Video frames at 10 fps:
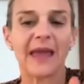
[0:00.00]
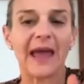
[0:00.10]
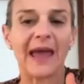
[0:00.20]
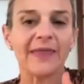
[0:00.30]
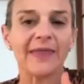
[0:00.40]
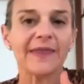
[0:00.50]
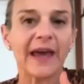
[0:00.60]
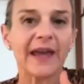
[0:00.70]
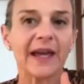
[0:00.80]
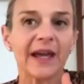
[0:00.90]
and
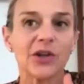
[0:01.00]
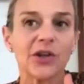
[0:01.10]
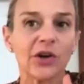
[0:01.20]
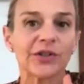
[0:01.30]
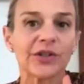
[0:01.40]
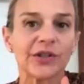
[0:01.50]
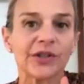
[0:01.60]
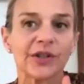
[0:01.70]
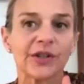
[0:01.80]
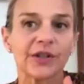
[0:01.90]
they are not
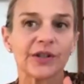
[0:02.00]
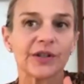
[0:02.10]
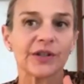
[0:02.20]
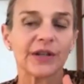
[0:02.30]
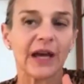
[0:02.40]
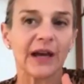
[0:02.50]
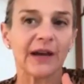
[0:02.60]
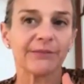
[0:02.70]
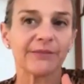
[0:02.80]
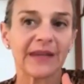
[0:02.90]

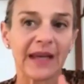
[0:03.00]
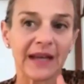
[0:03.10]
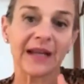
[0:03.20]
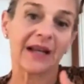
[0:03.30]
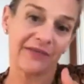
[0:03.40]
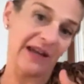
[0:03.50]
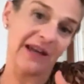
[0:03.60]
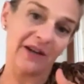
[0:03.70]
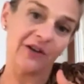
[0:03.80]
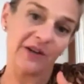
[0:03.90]
um, getting enough
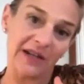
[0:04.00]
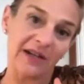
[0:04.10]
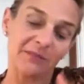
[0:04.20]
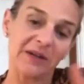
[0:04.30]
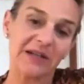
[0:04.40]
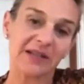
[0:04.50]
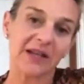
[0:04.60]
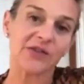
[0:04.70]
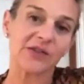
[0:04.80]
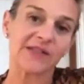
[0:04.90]
air in because
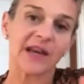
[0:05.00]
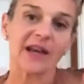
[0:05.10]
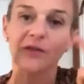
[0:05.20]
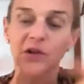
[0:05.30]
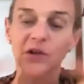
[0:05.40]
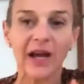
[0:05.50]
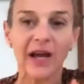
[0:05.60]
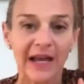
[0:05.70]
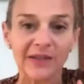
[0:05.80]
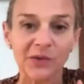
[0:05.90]
as you say if you can't
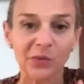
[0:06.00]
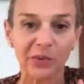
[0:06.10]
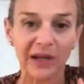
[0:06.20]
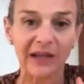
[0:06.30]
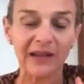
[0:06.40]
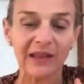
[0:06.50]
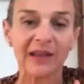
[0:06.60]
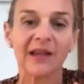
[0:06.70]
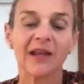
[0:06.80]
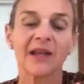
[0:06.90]
nasal breathe
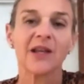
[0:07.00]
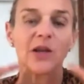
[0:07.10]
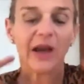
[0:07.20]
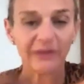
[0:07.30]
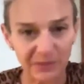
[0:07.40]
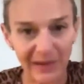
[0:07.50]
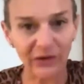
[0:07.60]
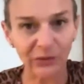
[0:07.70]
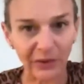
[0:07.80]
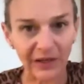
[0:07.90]
you have to
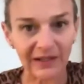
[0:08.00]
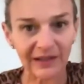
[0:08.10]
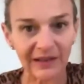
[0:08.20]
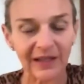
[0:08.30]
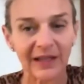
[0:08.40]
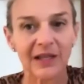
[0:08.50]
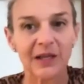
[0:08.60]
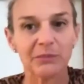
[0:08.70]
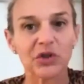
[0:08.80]
mouth breathe but you